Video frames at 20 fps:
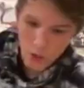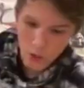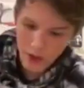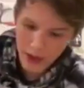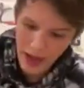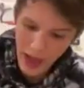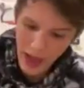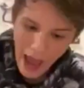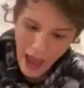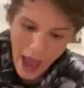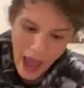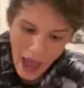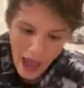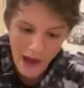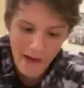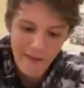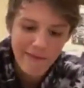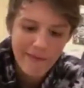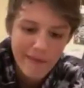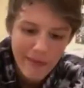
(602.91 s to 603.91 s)
we
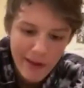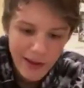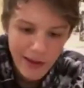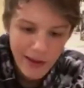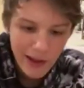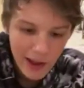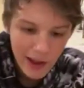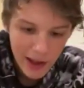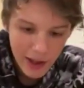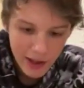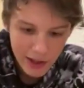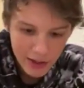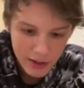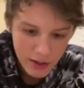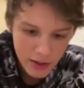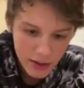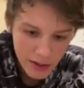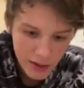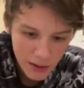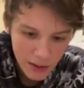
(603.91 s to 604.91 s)
have
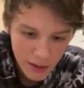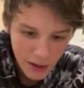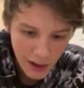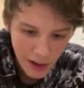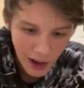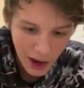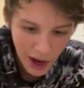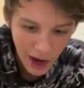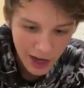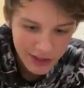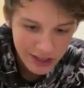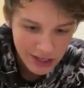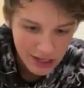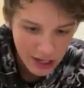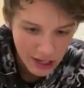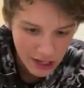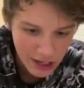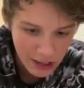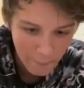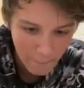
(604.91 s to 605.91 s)

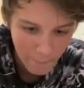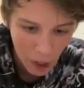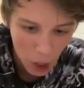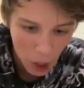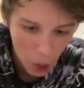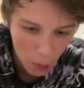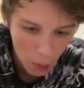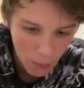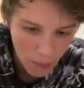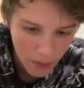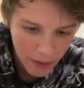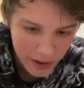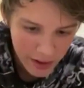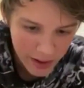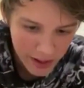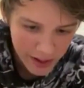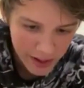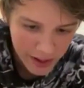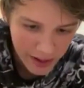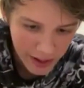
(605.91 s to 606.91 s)
Haunted Lip Balm,
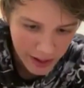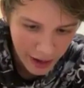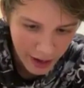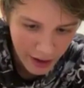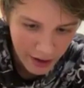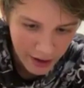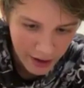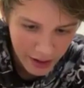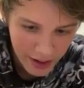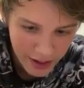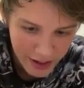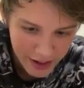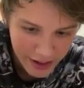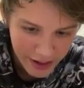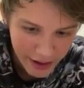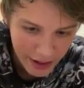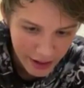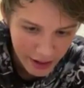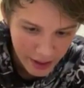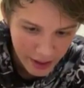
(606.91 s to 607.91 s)
Scared
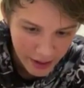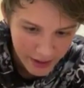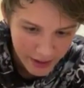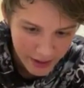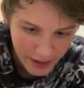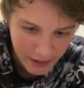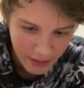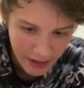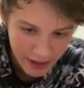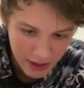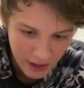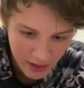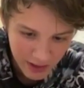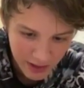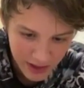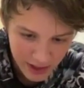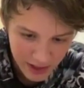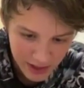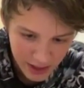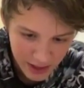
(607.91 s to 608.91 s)
Scentless, collect
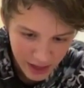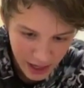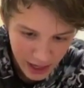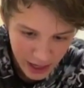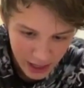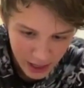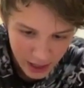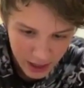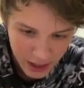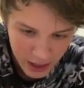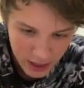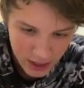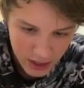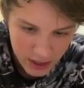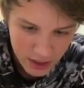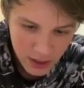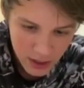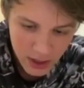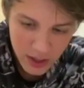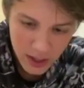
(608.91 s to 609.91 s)
all six characters.